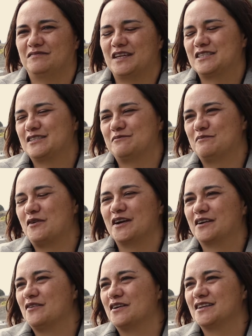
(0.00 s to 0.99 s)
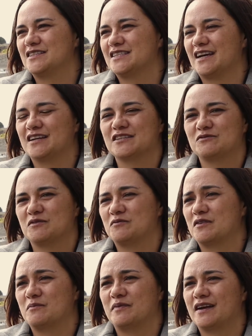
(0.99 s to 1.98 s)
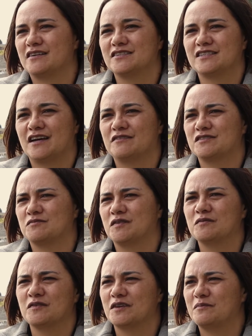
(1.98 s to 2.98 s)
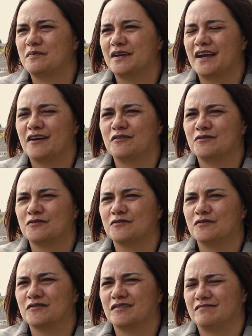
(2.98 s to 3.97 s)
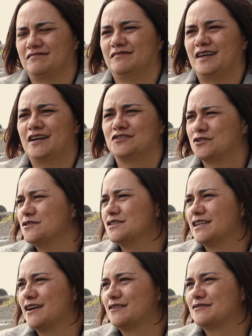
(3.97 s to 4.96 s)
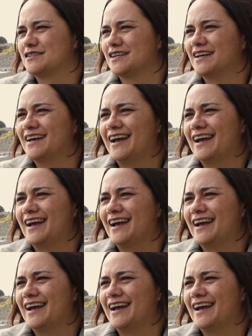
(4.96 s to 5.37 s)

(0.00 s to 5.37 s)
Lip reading: That's my kind of take, is we want to be ourselves, and we want to be our true selves.